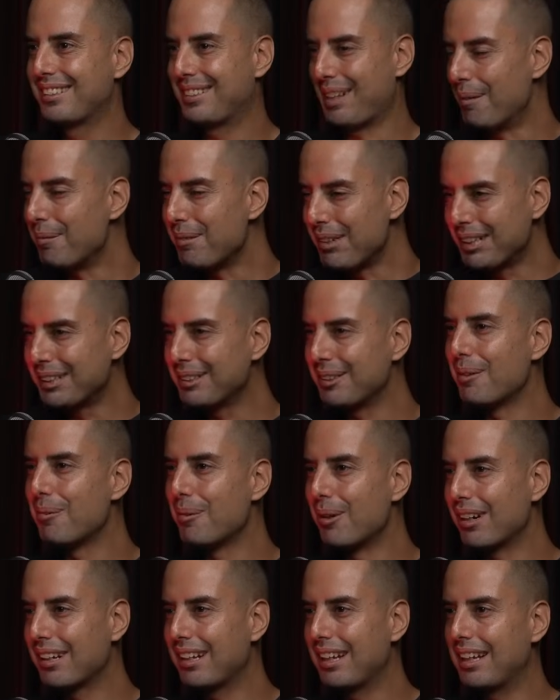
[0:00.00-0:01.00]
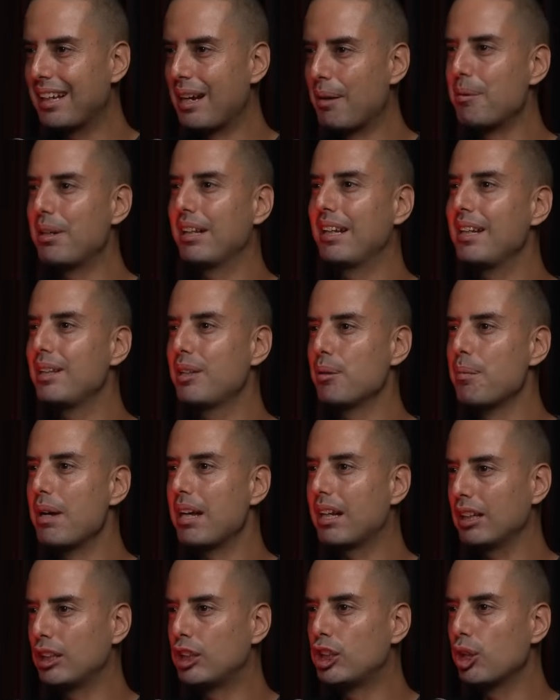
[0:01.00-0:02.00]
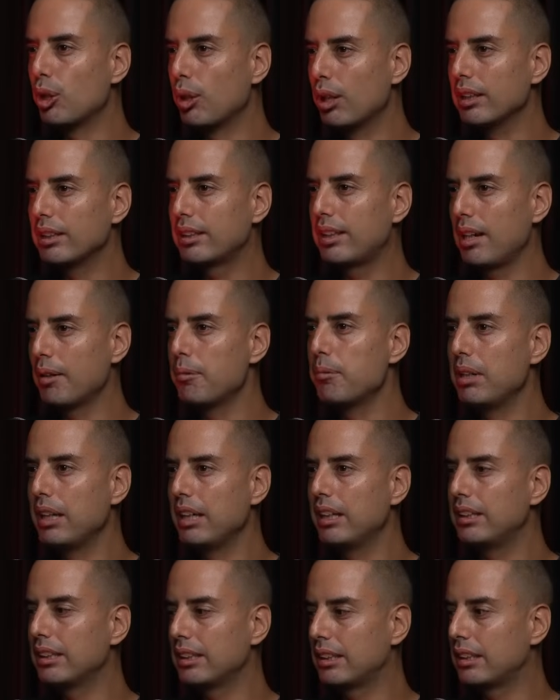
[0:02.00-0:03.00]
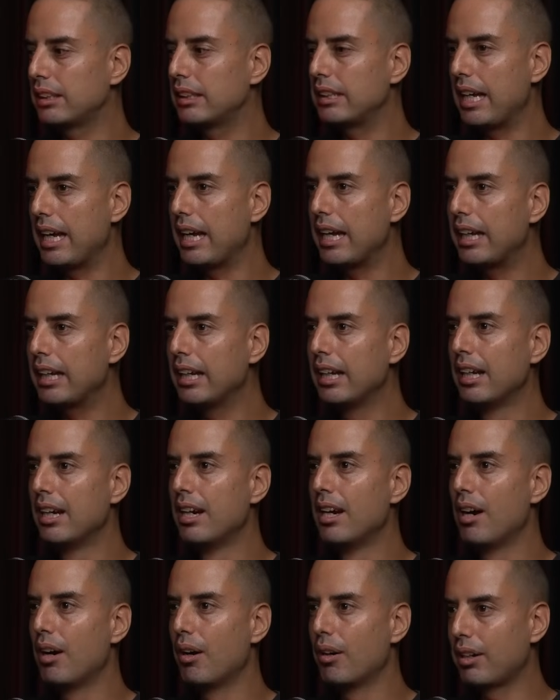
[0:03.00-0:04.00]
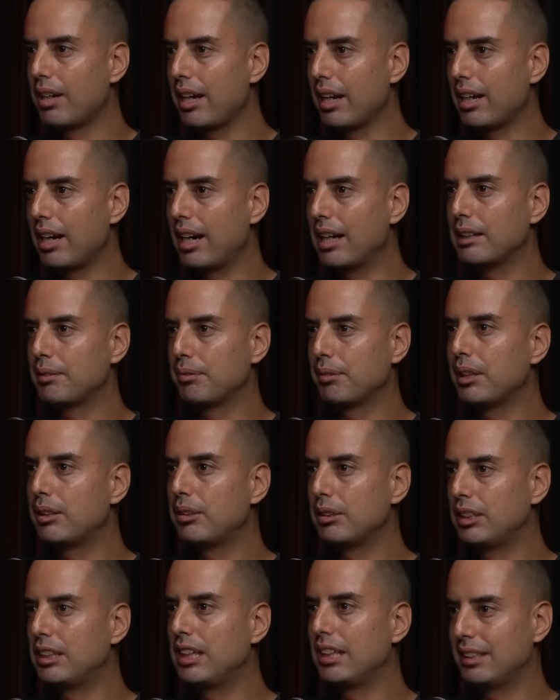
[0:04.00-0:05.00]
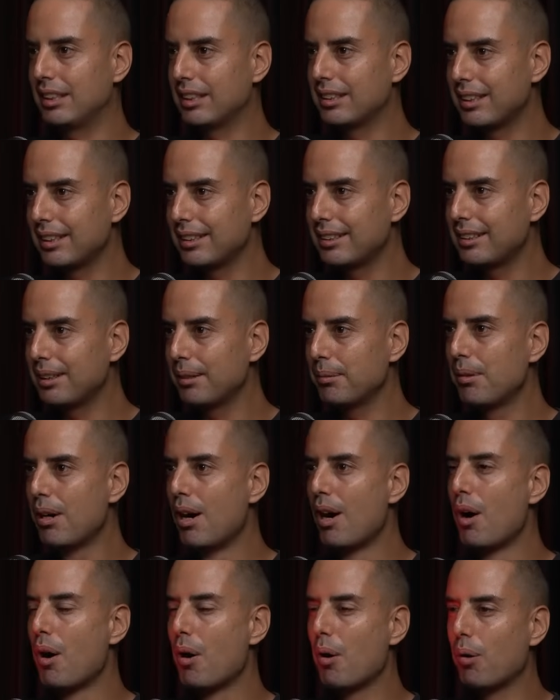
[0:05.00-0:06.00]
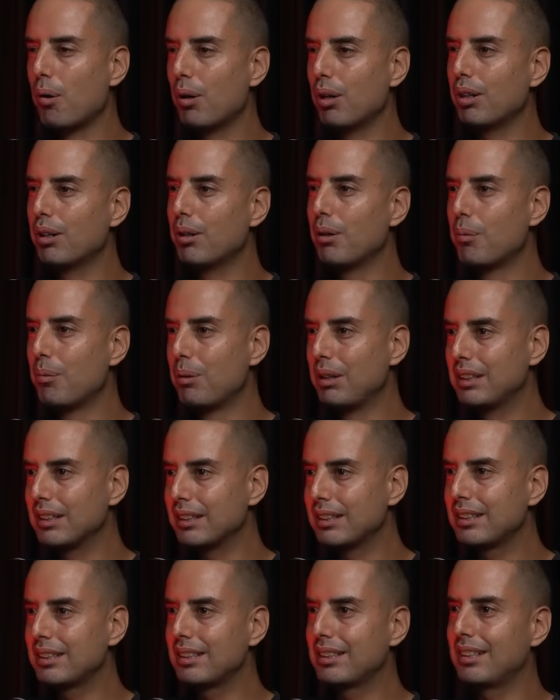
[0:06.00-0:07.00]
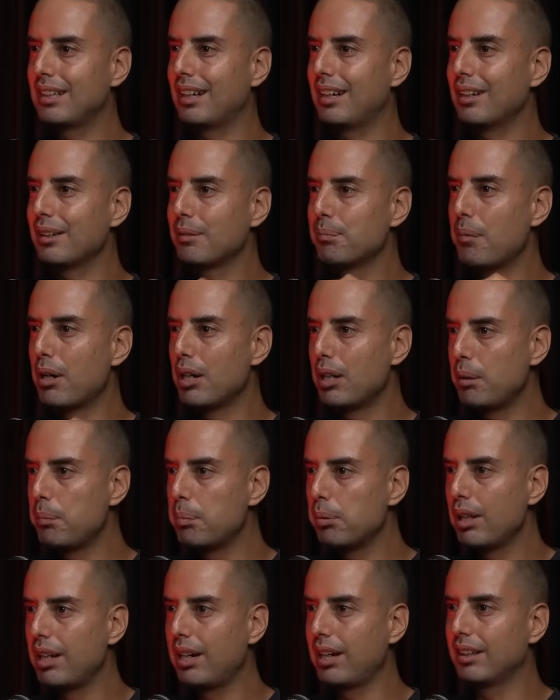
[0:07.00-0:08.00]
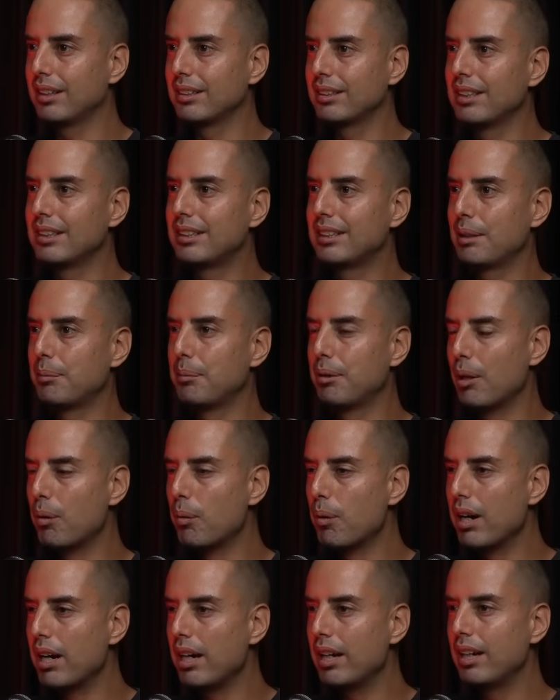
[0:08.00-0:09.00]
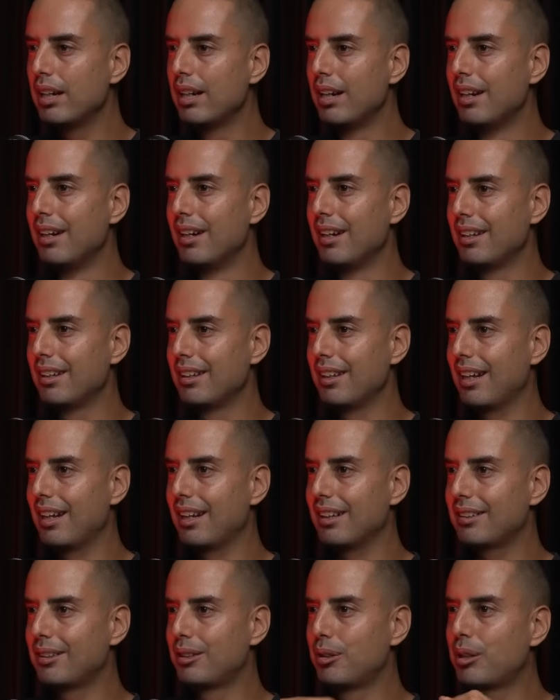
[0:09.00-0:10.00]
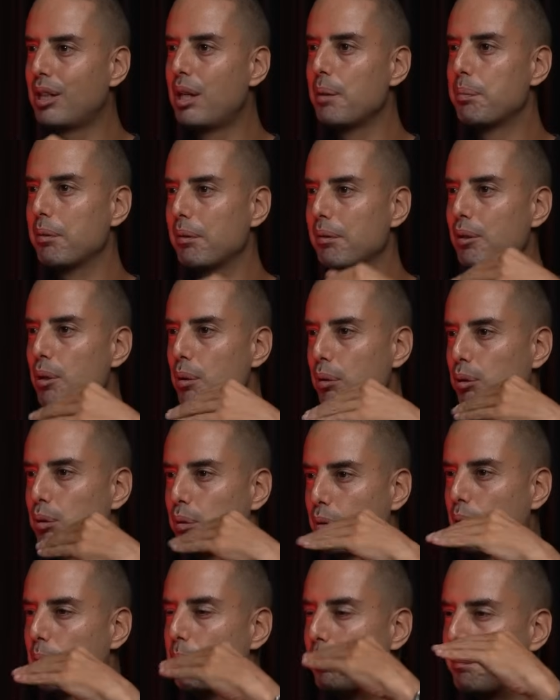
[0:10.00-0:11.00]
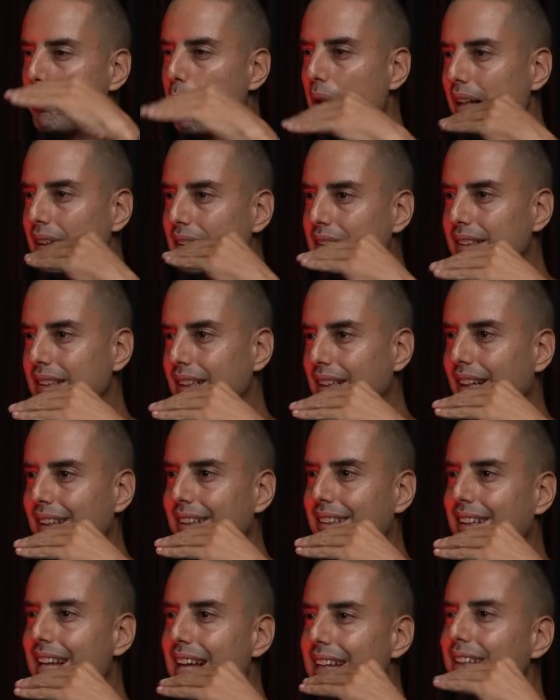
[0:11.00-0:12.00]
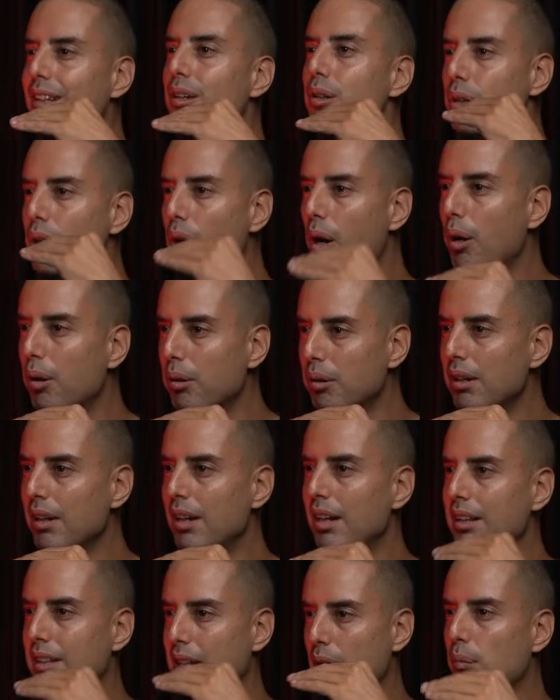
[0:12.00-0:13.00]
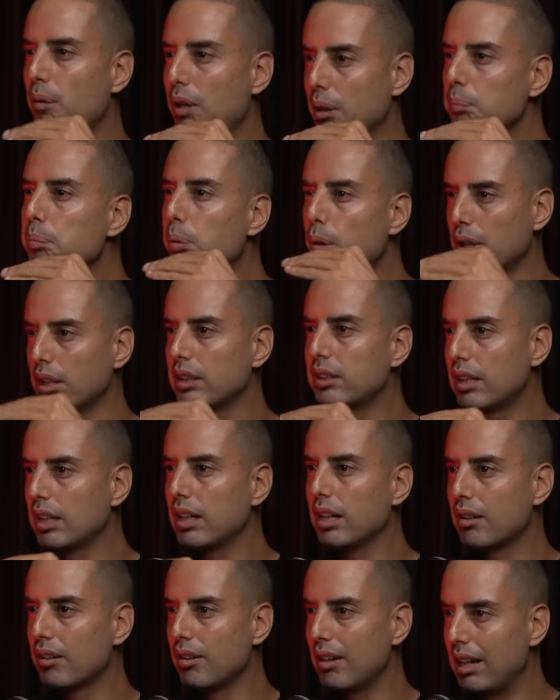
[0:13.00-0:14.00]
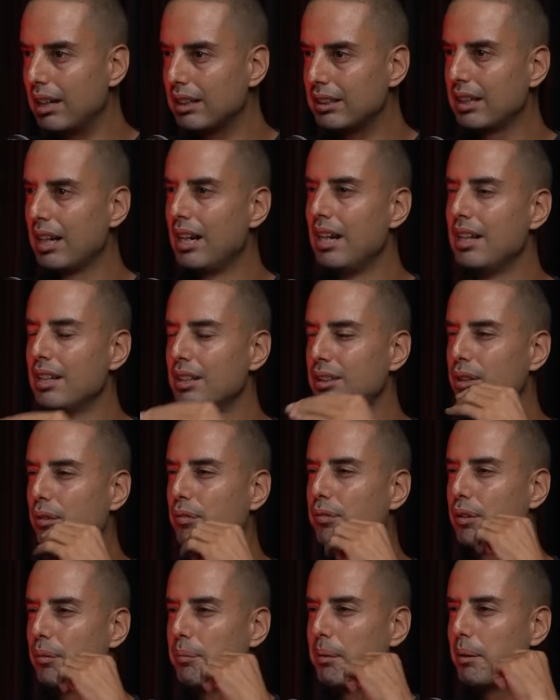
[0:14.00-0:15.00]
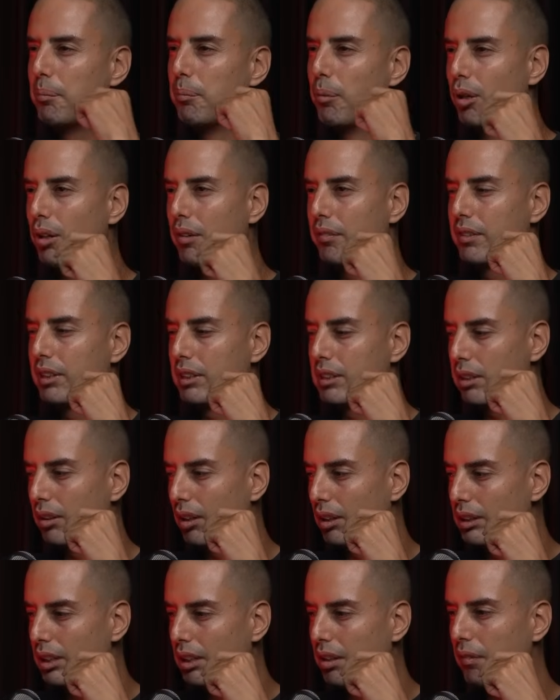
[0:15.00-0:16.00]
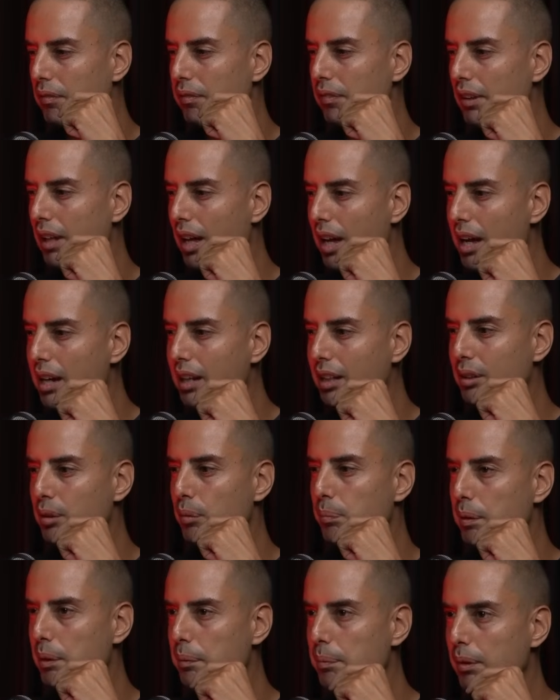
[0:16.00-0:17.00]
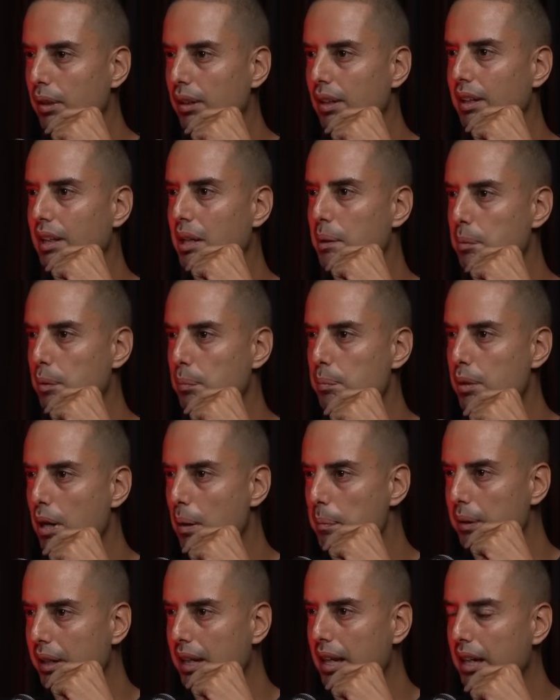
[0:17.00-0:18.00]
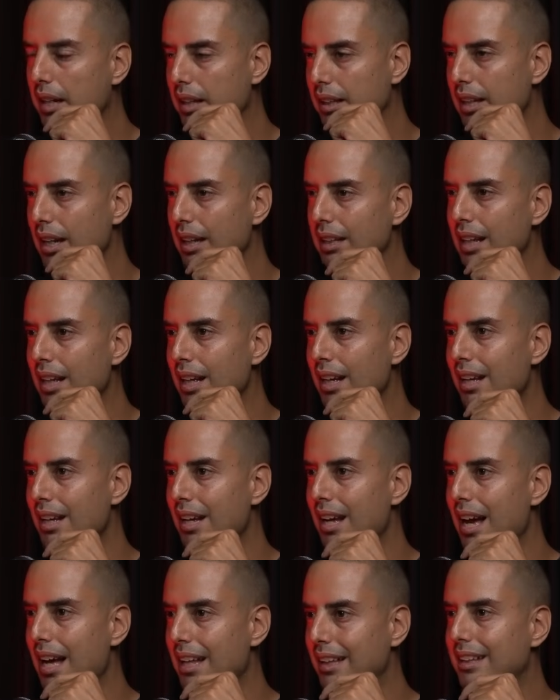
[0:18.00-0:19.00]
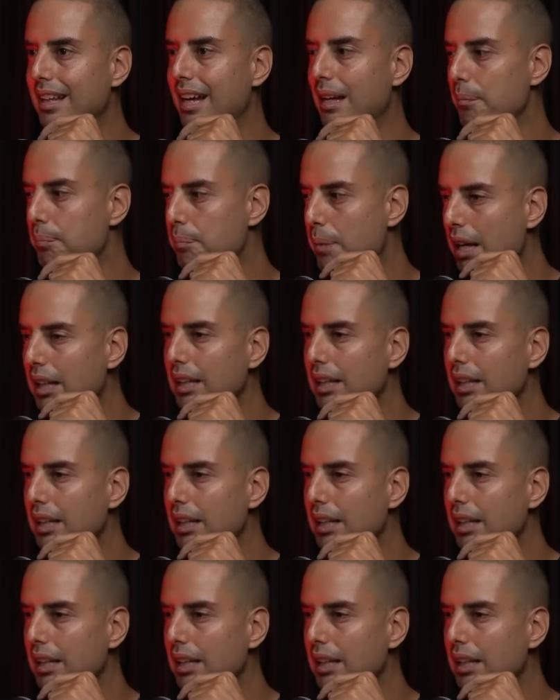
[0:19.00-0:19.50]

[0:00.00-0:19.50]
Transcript: something is not working and we need to make a choice. Can we just say, okay, guys, we need to change the system, or we just start manipulating the system in a way that to keep it balancing, and you know that one point is going to crash. So for me, more of this logic of lying to people and keep on propagating that, and then